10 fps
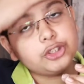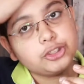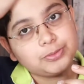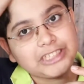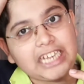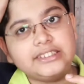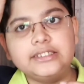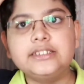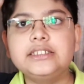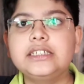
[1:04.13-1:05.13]
YouTube
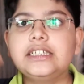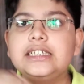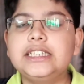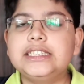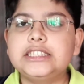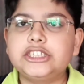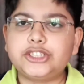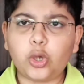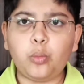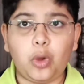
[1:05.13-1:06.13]
channel.
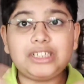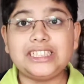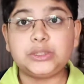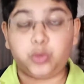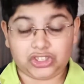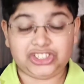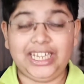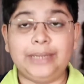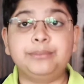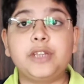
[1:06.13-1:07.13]
So what is watch
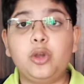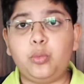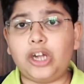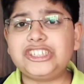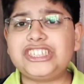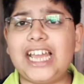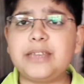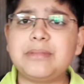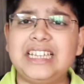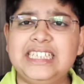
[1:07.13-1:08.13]
time? Watch
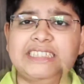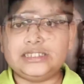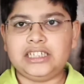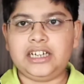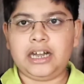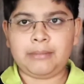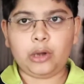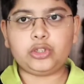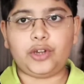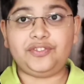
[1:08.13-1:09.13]
time is the
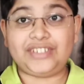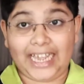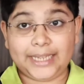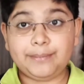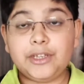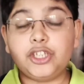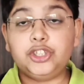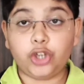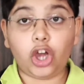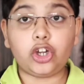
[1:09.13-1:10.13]
amount of time
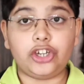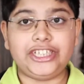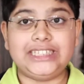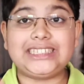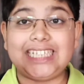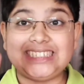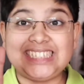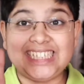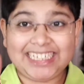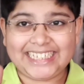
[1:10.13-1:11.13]
your audience
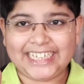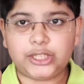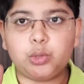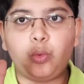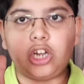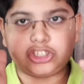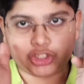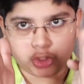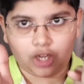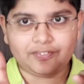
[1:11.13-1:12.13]
is retained to watch
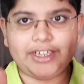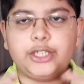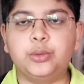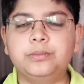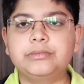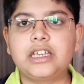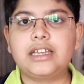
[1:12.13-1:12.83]
your video.